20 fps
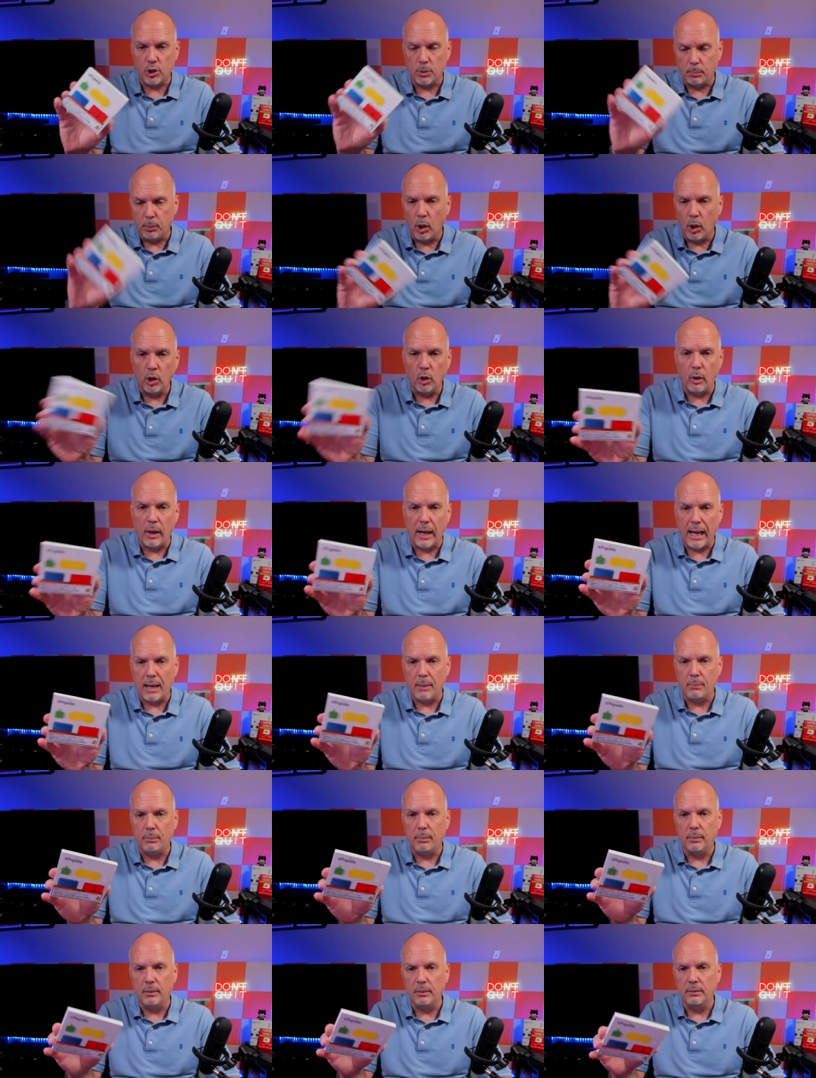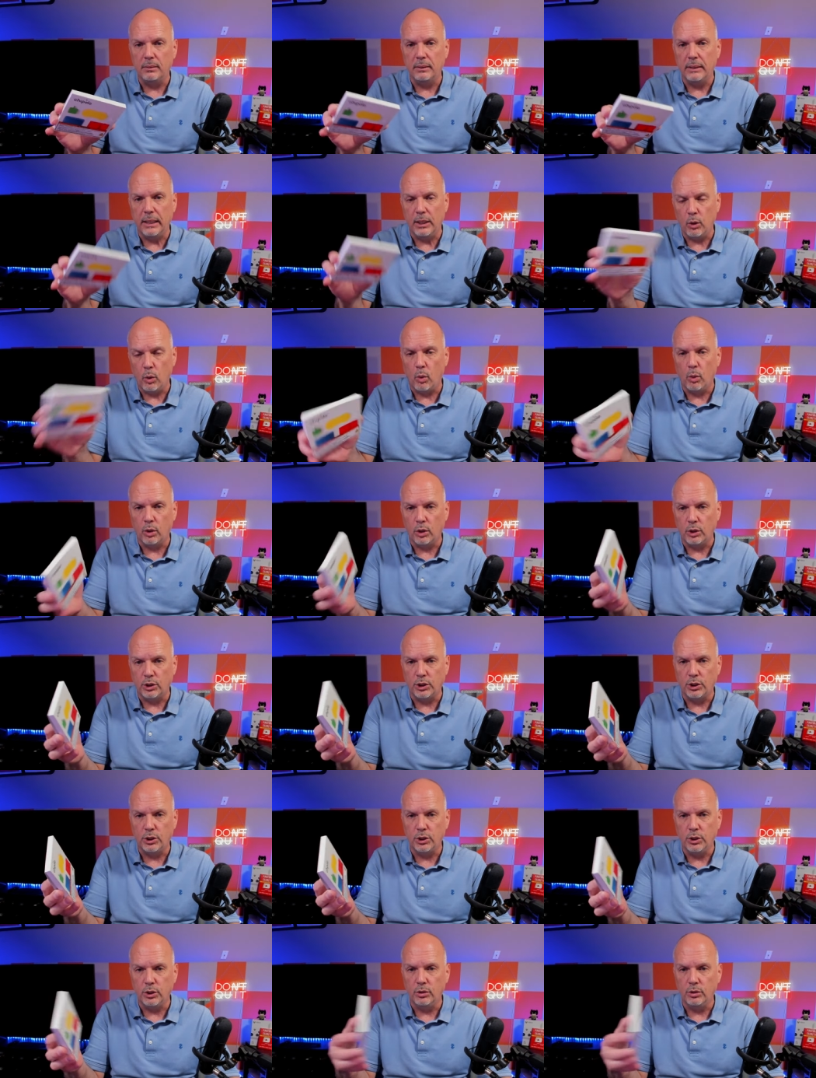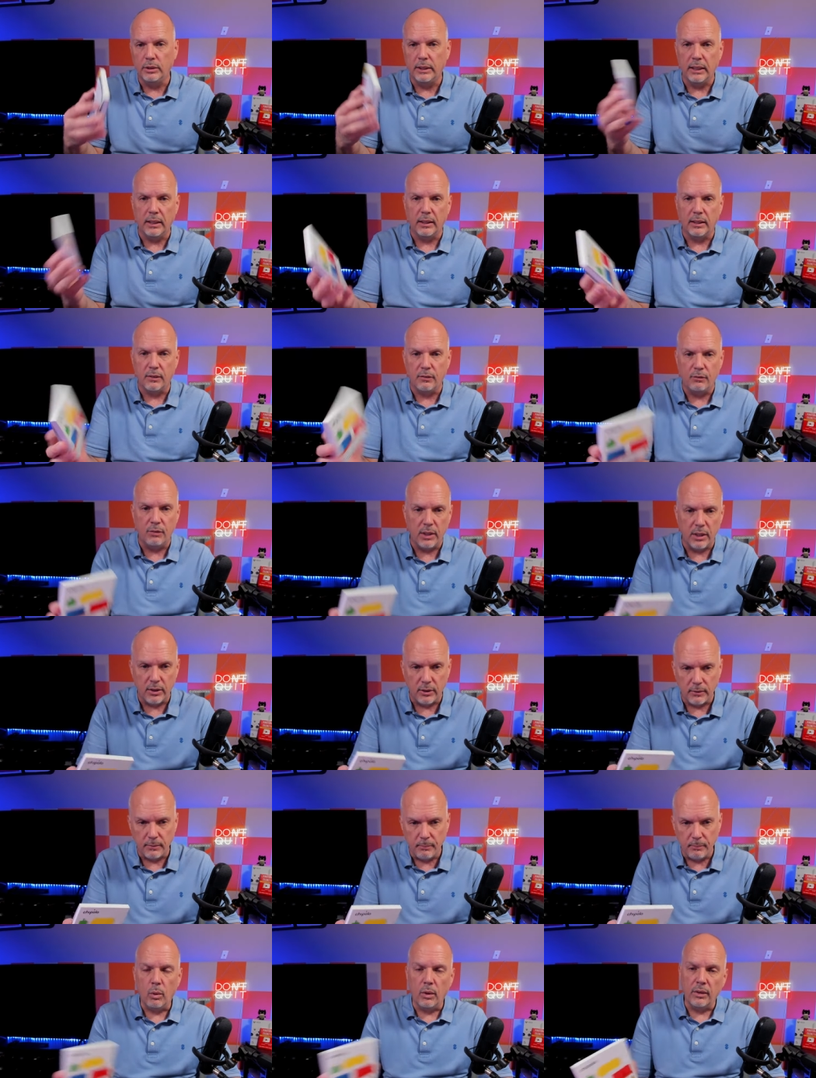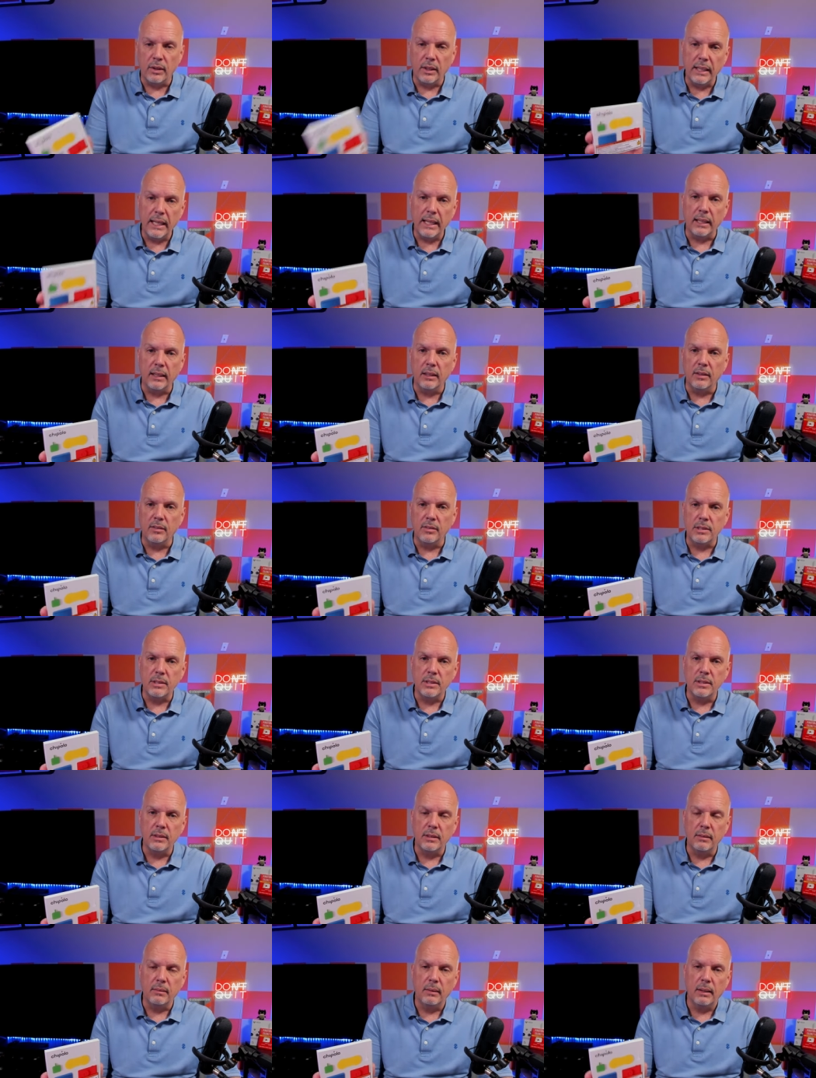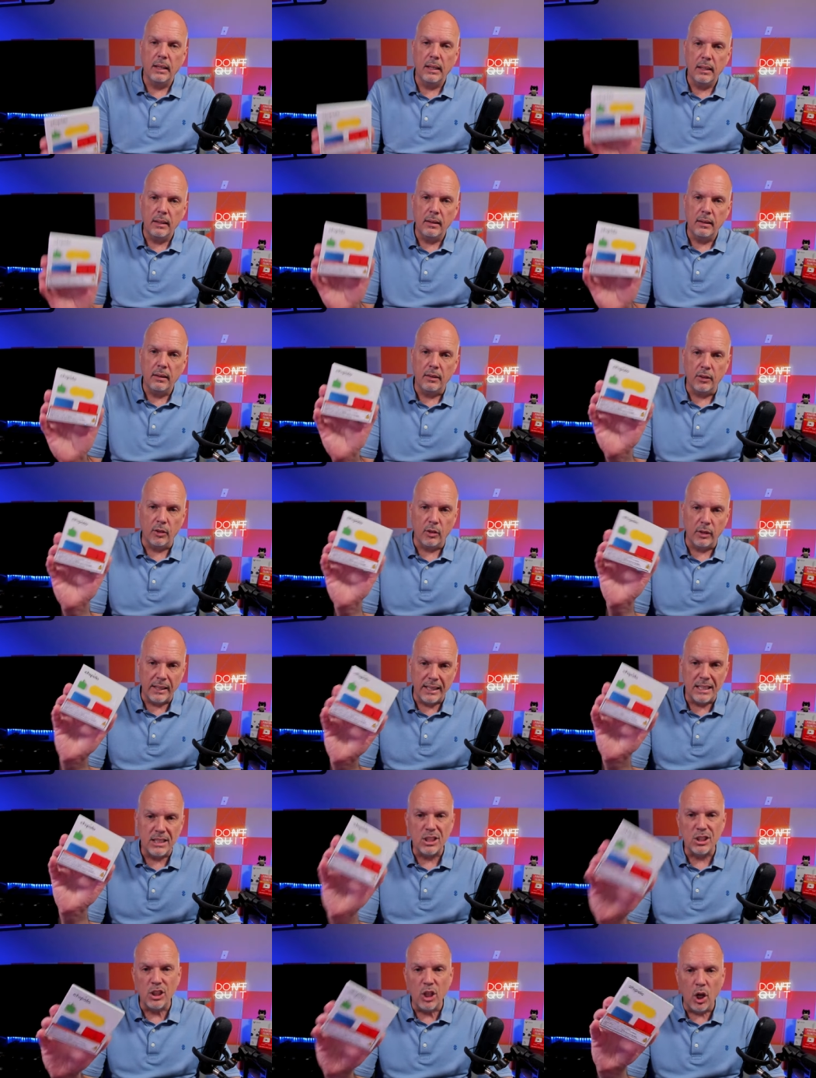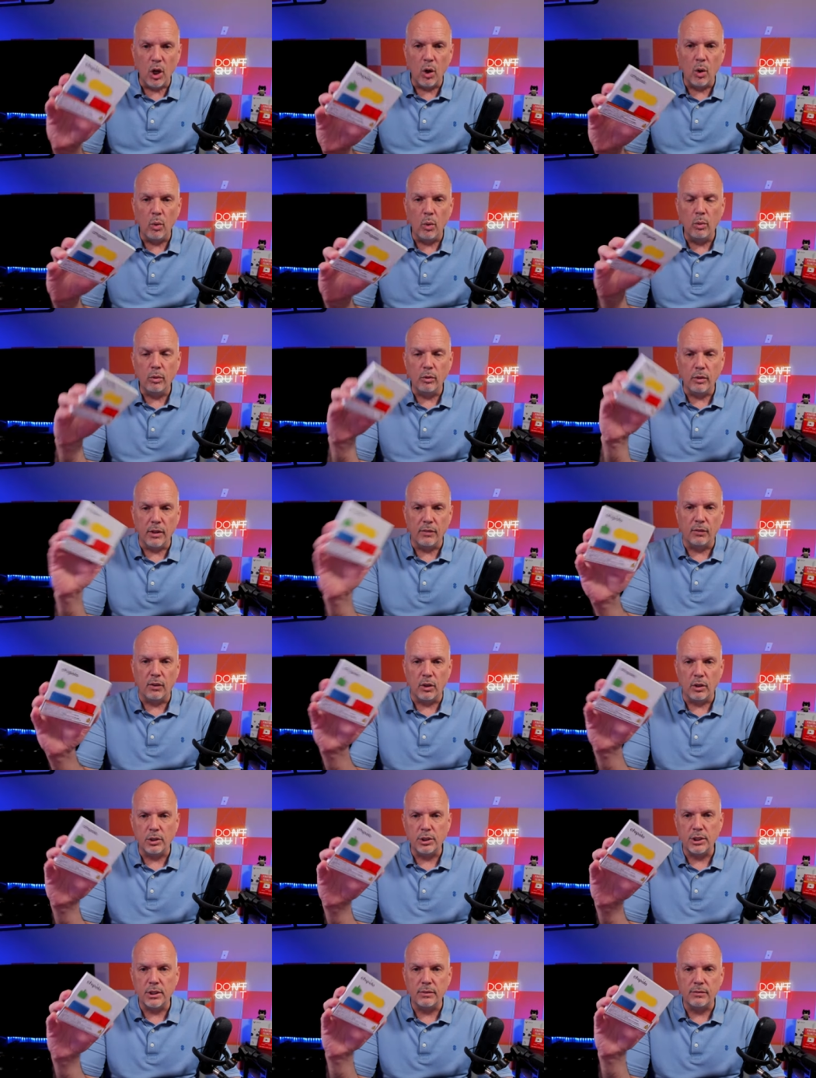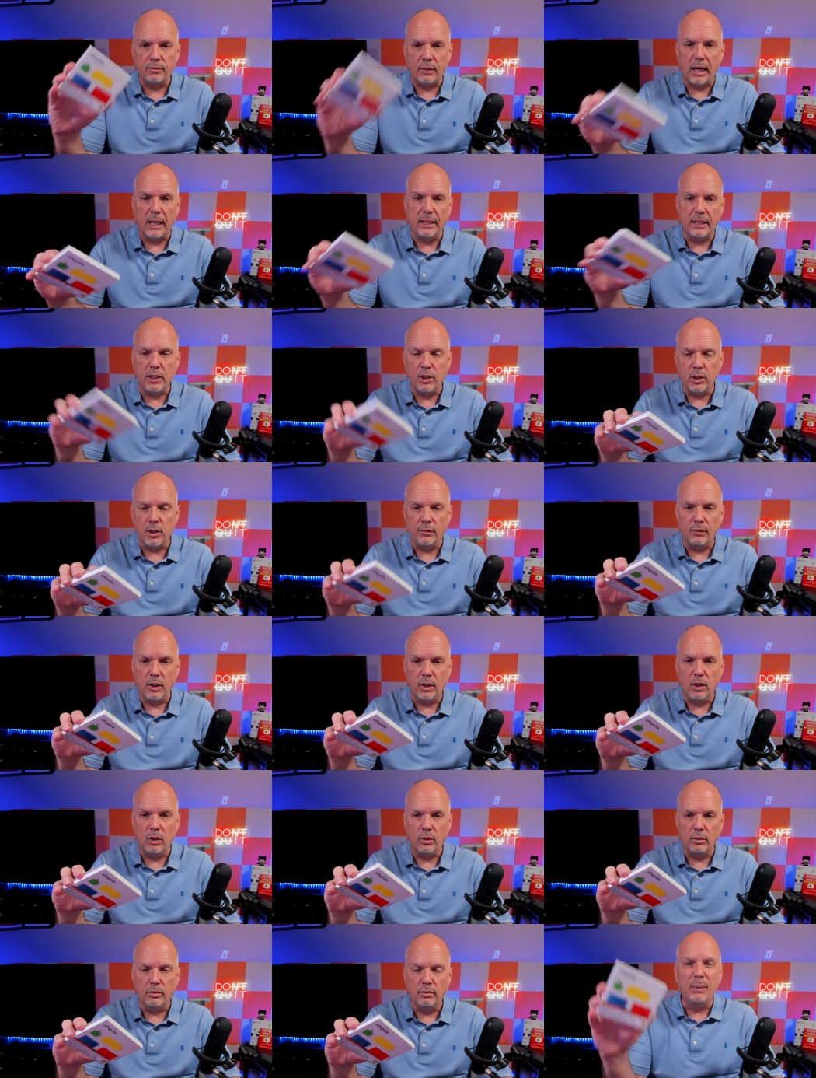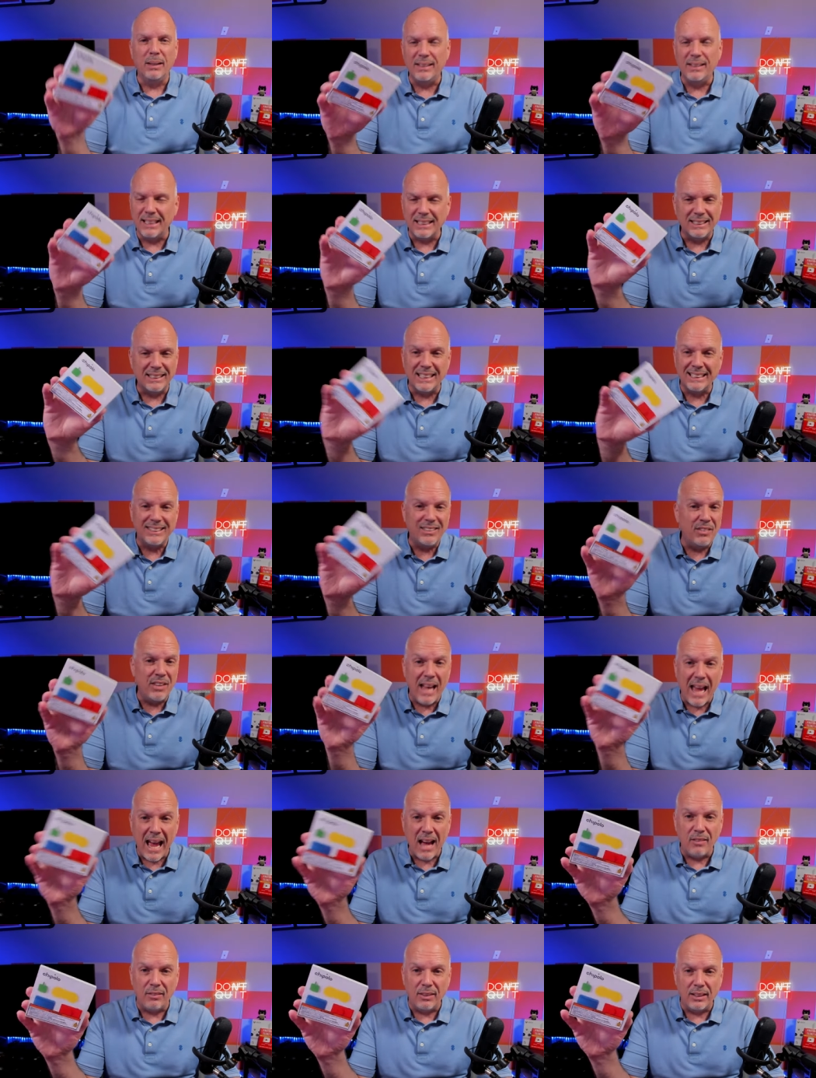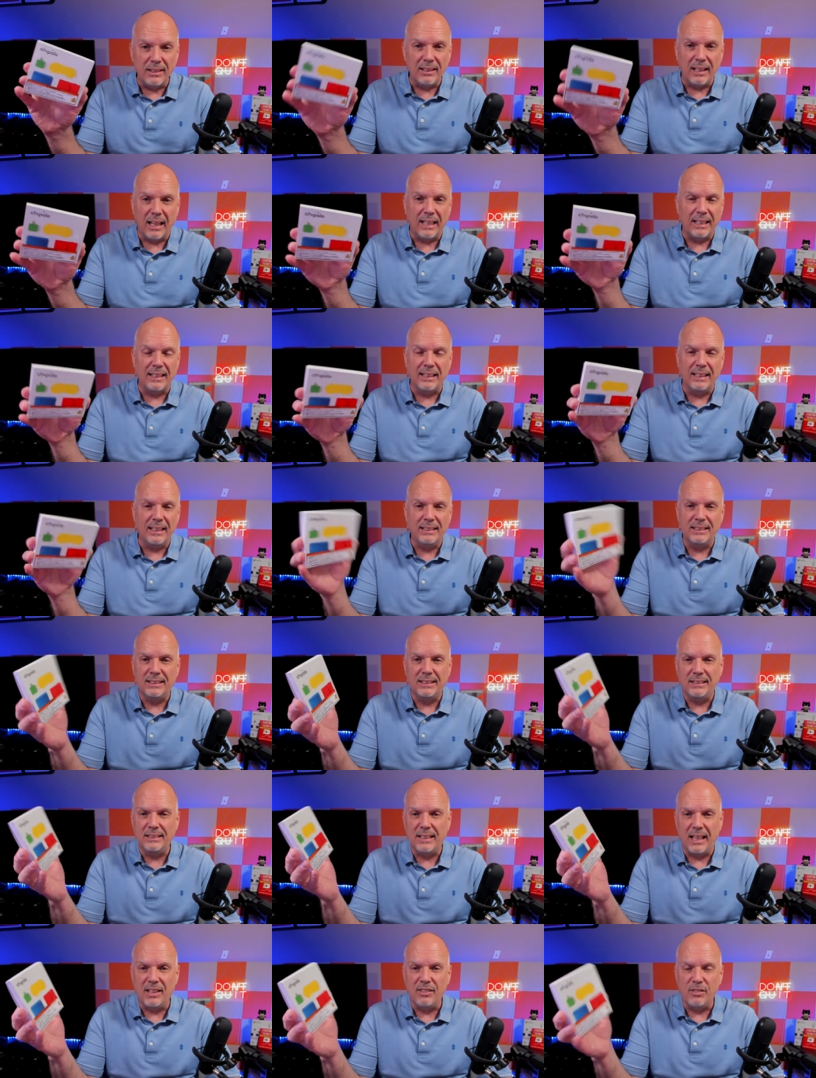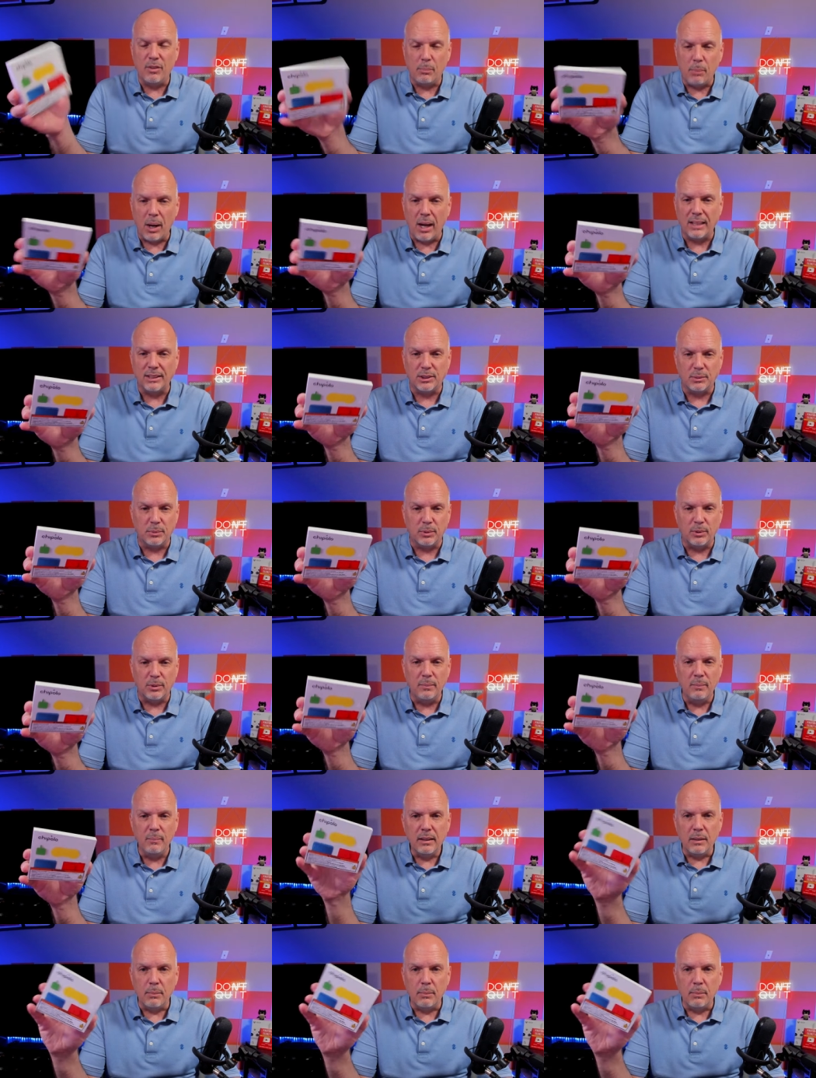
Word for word: Chipolo app in order to get it configured. One of the negatives, there is no reverse finding your phone, but this doesn't even have it. Like it's not even possible.